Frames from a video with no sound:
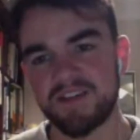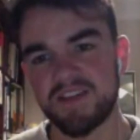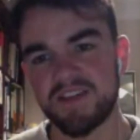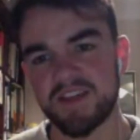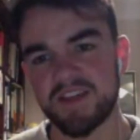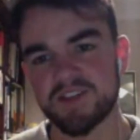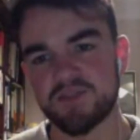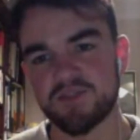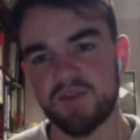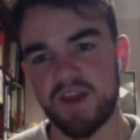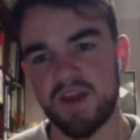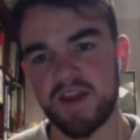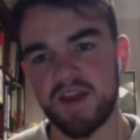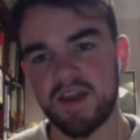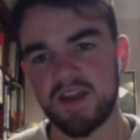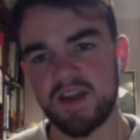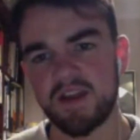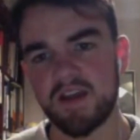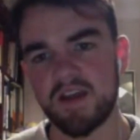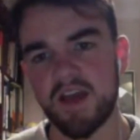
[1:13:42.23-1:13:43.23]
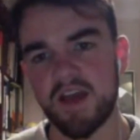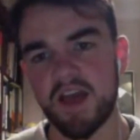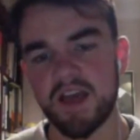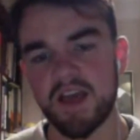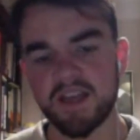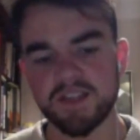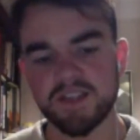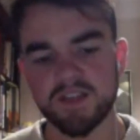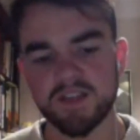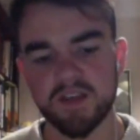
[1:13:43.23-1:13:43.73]
great, and I
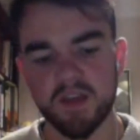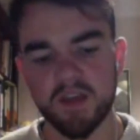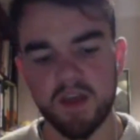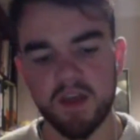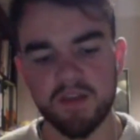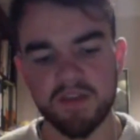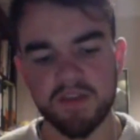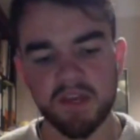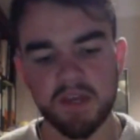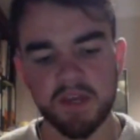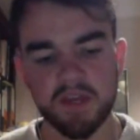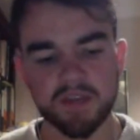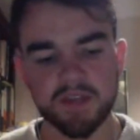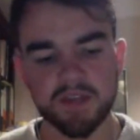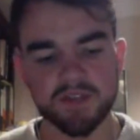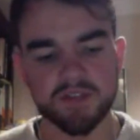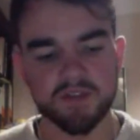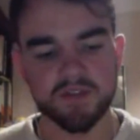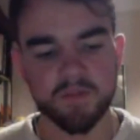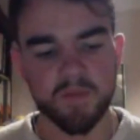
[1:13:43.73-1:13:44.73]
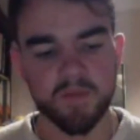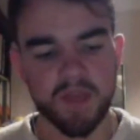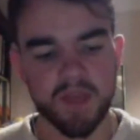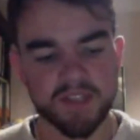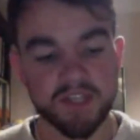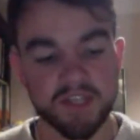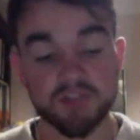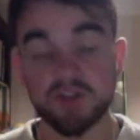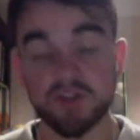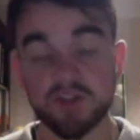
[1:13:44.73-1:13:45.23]
think it's it's
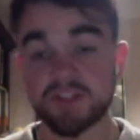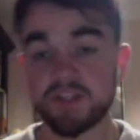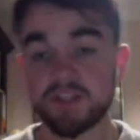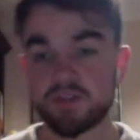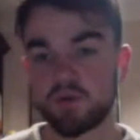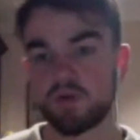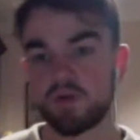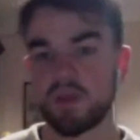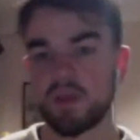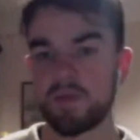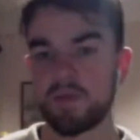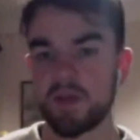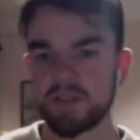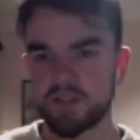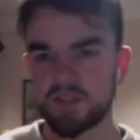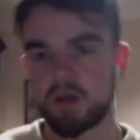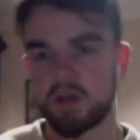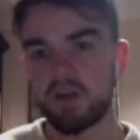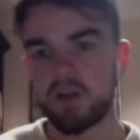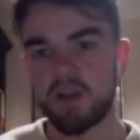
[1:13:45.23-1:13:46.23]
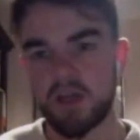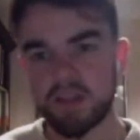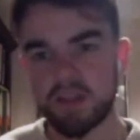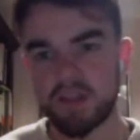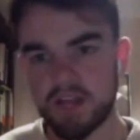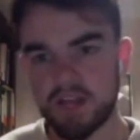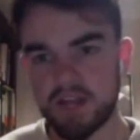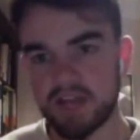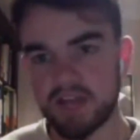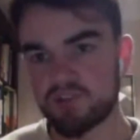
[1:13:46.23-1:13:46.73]
interesting talking about, it's kind of like the
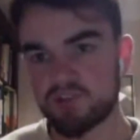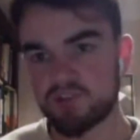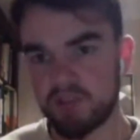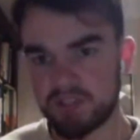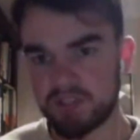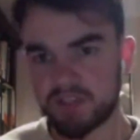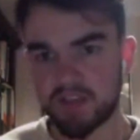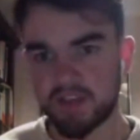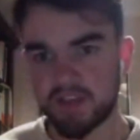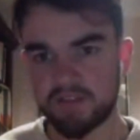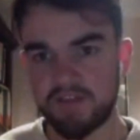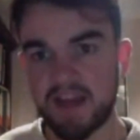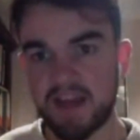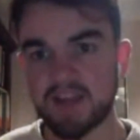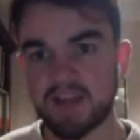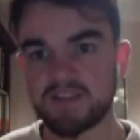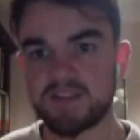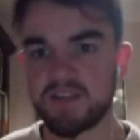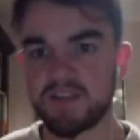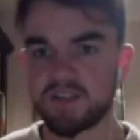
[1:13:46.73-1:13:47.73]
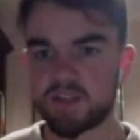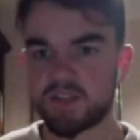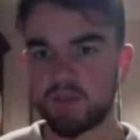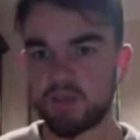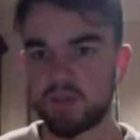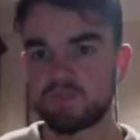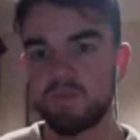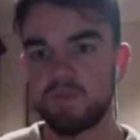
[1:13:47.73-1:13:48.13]
naturalistic fallacy in terms of people